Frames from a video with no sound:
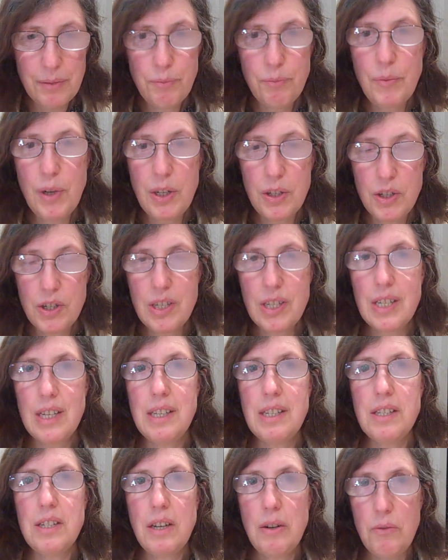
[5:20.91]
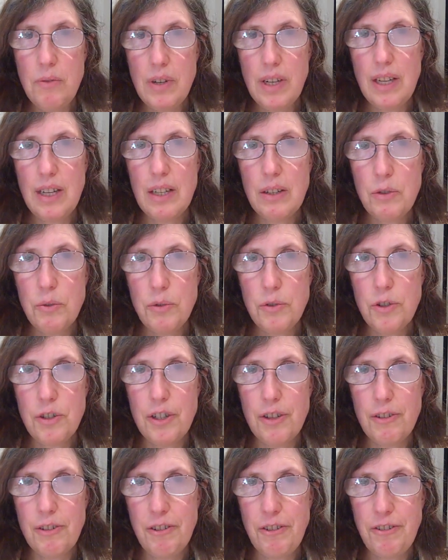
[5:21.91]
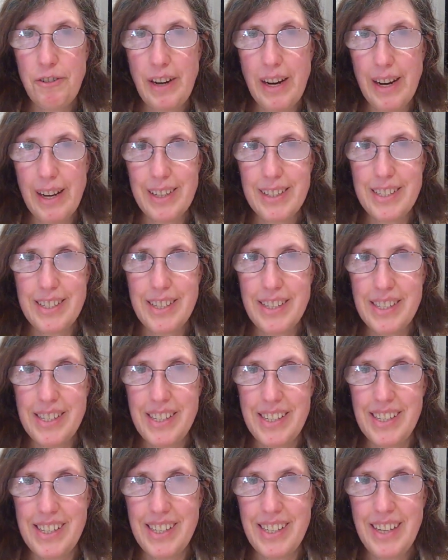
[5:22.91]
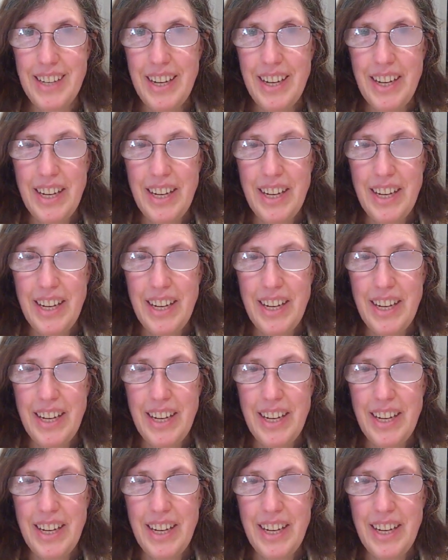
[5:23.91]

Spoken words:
Much as I don't like autorefractors,